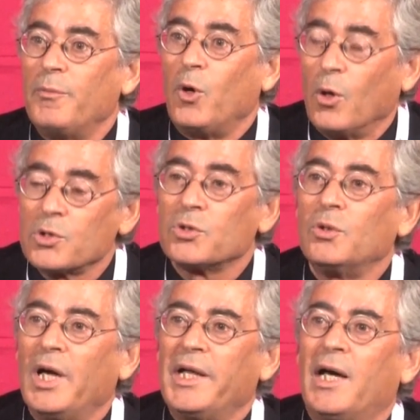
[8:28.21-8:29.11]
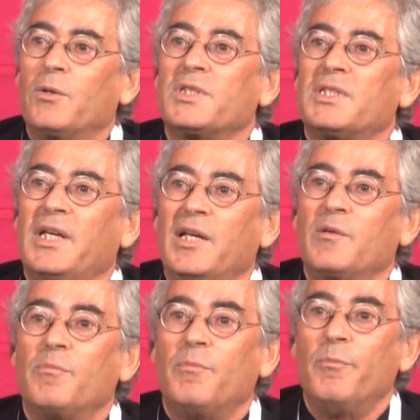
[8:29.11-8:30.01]
also, and I would say
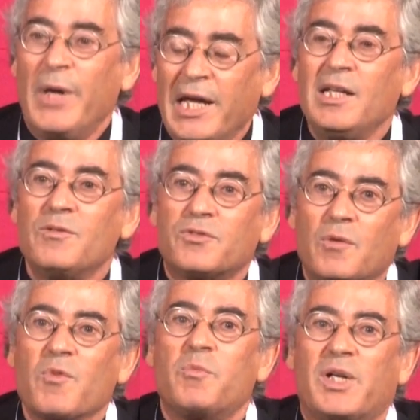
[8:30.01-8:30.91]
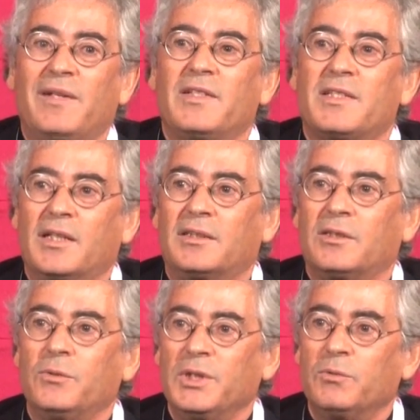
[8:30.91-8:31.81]
mainly from the private sector.
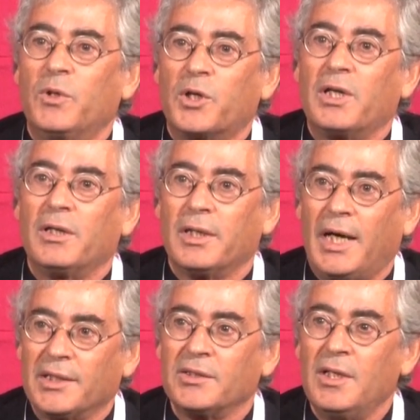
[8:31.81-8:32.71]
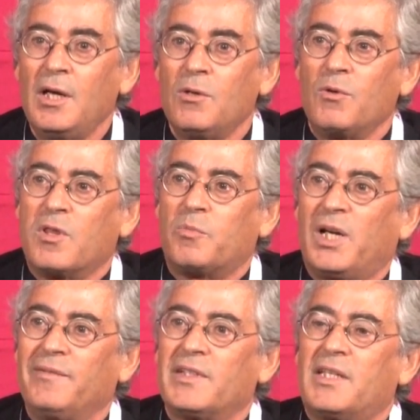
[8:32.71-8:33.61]
We work a lot with the
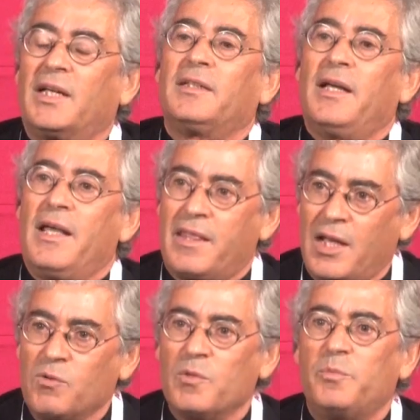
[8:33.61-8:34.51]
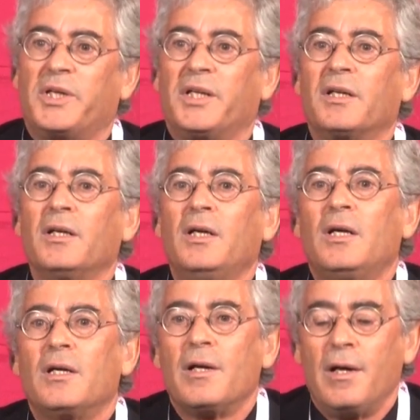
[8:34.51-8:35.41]
private sector, and then we bring
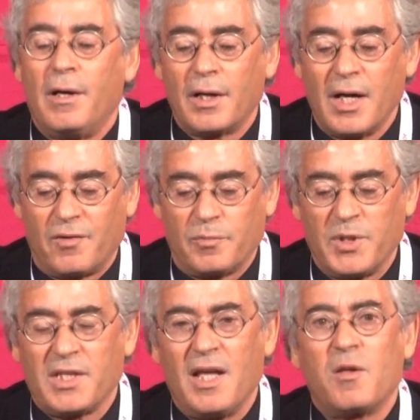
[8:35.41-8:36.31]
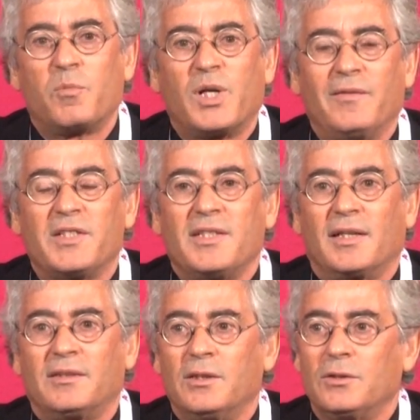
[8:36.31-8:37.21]
governments and the private
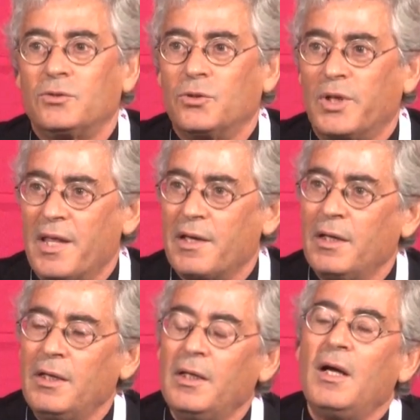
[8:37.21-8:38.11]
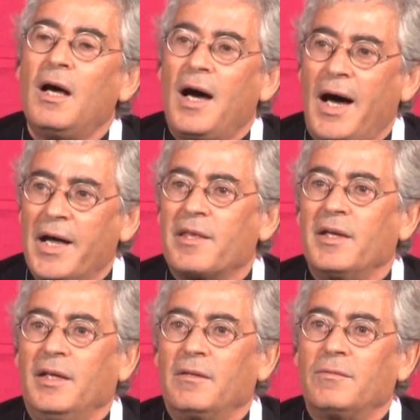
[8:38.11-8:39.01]
sector together, either
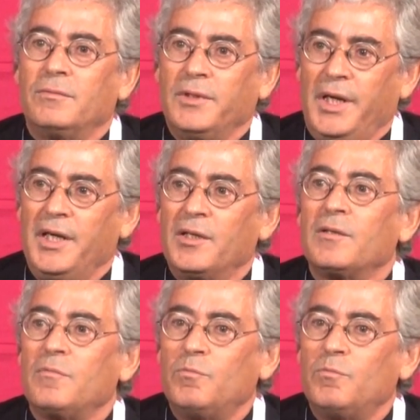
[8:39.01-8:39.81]
in